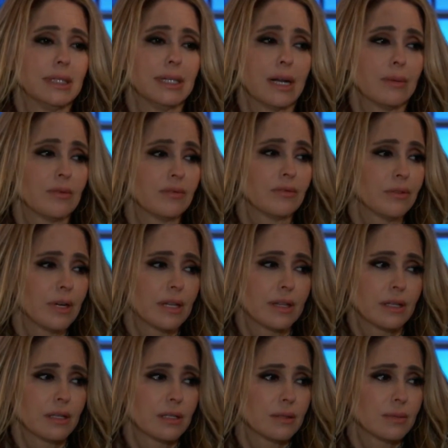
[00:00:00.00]
And I'm afraid
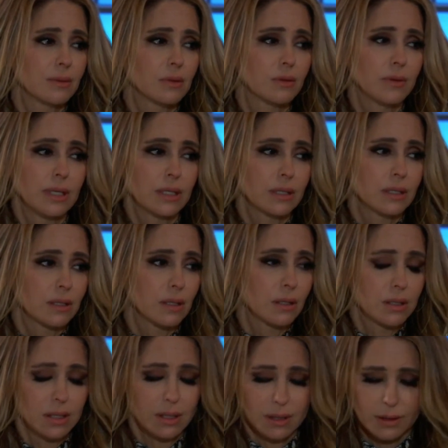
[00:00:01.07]
things between us
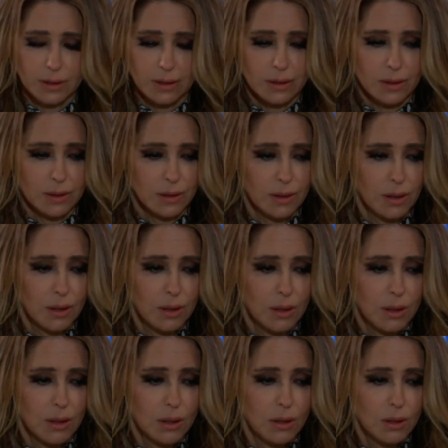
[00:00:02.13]
are just
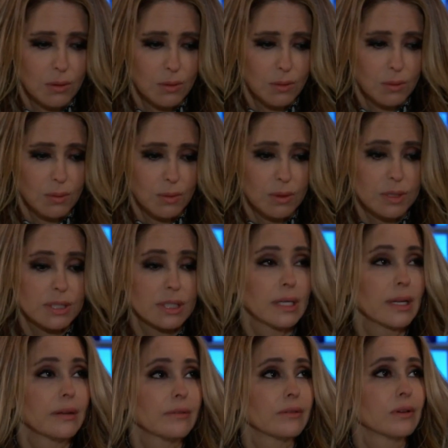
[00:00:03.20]
worse
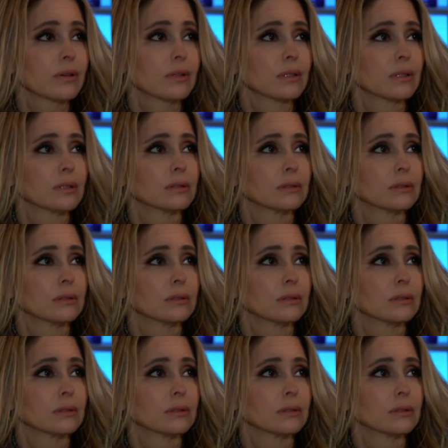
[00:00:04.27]
than ever.